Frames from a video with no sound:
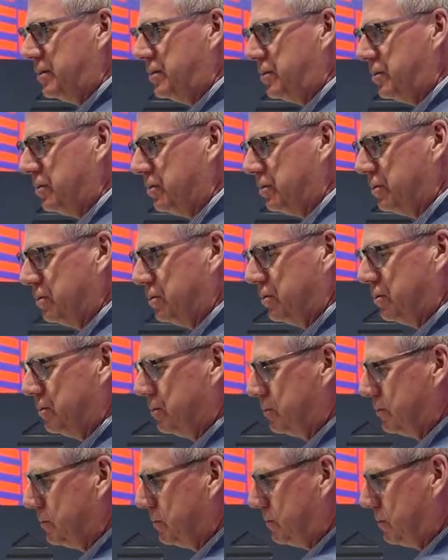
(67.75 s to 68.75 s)

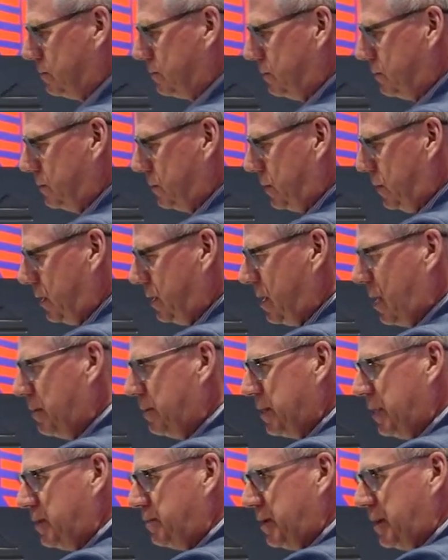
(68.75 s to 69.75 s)
to
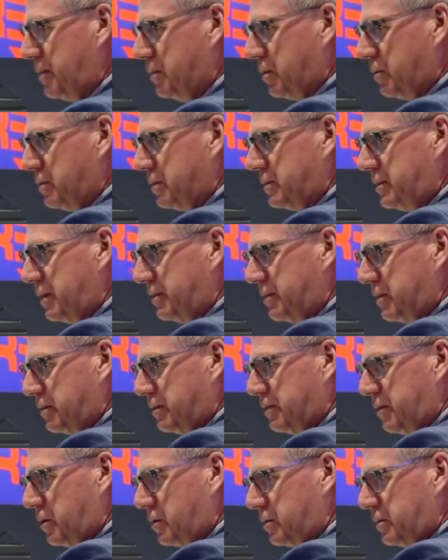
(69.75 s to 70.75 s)
accommodate people with different
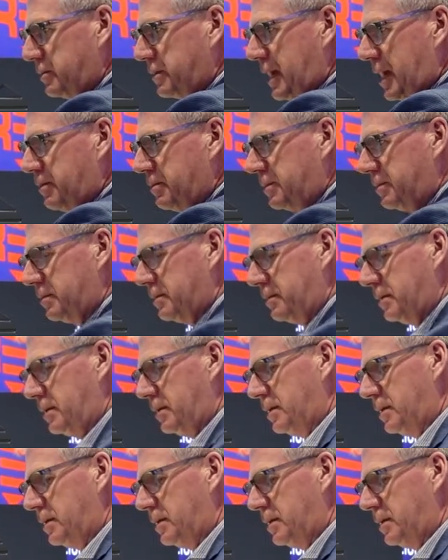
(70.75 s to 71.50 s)
focal depth